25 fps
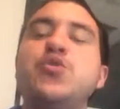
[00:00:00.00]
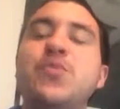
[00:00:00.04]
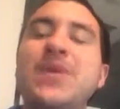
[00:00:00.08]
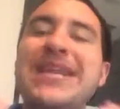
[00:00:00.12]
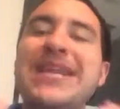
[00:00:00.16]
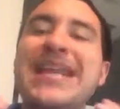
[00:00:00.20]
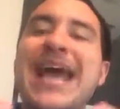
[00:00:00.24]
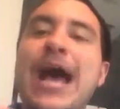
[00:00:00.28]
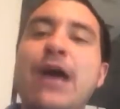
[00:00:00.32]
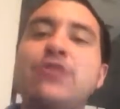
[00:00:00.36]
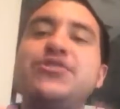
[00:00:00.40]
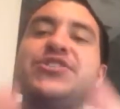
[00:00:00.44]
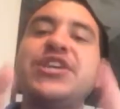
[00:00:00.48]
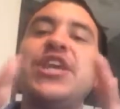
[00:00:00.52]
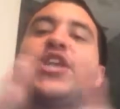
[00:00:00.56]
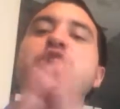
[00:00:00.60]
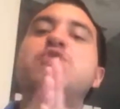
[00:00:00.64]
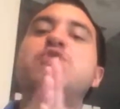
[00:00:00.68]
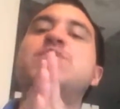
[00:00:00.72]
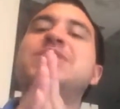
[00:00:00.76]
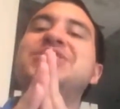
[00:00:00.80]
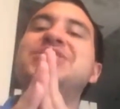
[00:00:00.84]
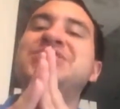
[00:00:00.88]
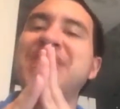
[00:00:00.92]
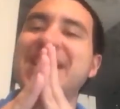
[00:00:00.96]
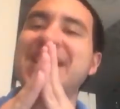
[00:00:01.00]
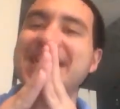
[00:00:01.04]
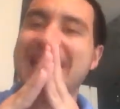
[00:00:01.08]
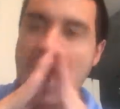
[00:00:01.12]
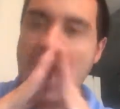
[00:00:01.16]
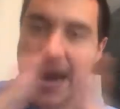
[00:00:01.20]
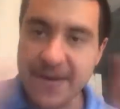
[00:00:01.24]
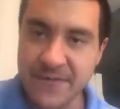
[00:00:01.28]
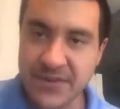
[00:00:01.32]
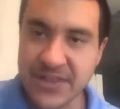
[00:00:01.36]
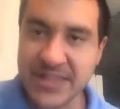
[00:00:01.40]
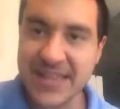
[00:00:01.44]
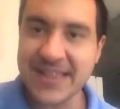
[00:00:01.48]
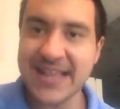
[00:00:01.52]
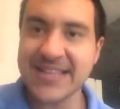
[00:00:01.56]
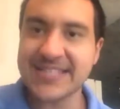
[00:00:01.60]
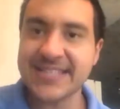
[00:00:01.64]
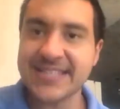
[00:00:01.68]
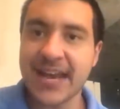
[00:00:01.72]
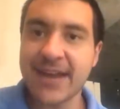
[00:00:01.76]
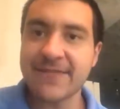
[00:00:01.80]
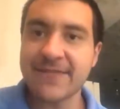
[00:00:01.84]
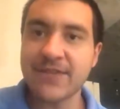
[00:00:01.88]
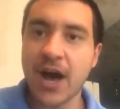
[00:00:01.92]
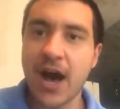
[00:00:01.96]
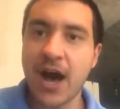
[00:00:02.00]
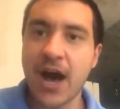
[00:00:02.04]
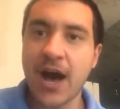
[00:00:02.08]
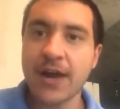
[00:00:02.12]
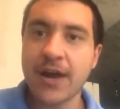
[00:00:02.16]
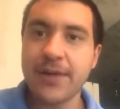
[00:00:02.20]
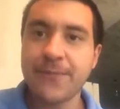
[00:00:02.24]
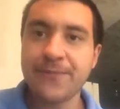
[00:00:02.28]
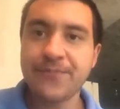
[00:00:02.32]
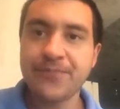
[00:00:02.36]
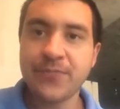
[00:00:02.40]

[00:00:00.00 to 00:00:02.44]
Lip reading: You renounce and you reject everything that's not of God.